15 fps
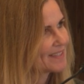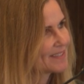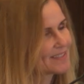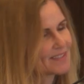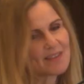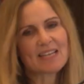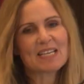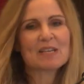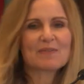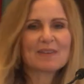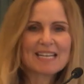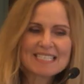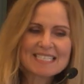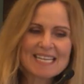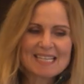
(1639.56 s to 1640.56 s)
So thank you for
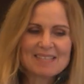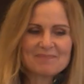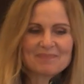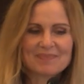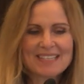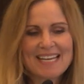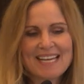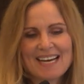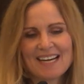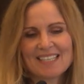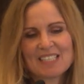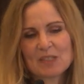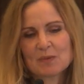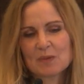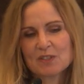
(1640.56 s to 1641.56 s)
listening. I
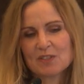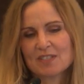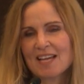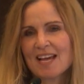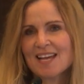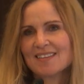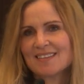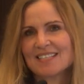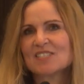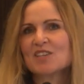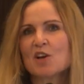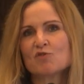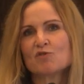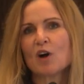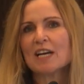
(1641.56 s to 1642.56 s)
just want to say there's
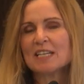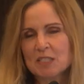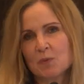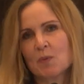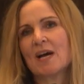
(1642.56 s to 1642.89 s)
no right